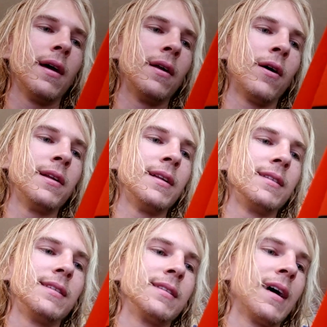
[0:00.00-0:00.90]
And on
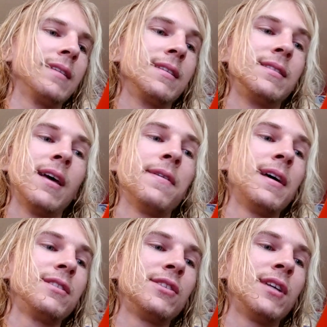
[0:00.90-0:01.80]
it says it has a
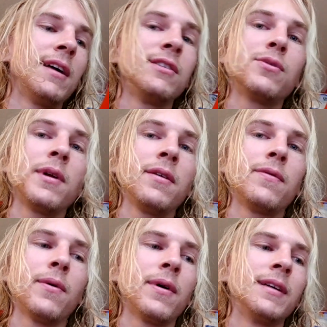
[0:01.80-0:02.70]
7-inch
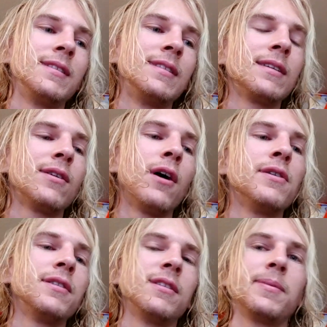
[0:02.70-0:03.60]
1024
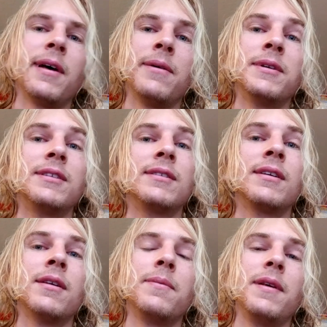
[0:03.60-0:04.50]
600 display, which is
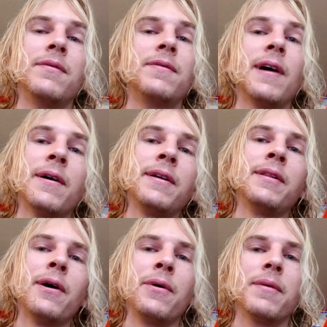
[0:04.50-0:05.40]
going to be very
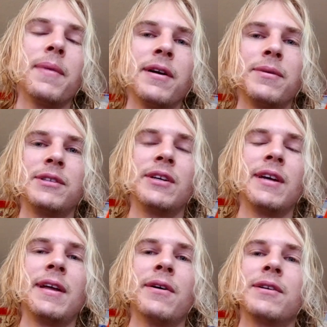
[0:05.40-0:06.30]
low compared to what you're
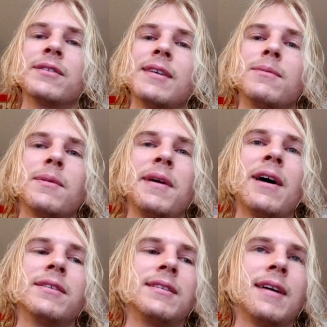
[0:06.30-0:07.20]
getting on your Samsung
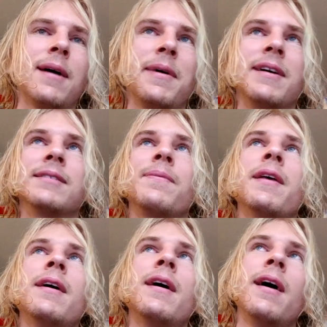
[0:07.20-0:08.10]
Galaxy Tab A's
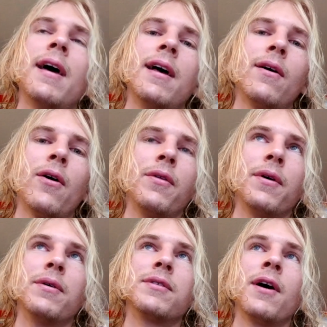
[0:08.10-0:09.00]
and all
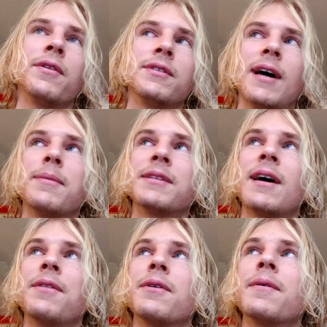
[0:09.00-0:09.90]
those other tablets
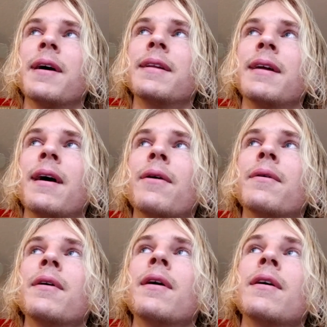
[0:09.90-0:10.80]
out there right now.
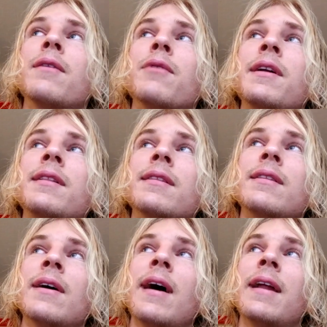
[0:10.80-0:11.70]
You're running that
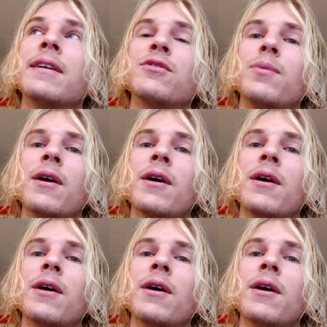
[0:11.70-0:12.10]
there at a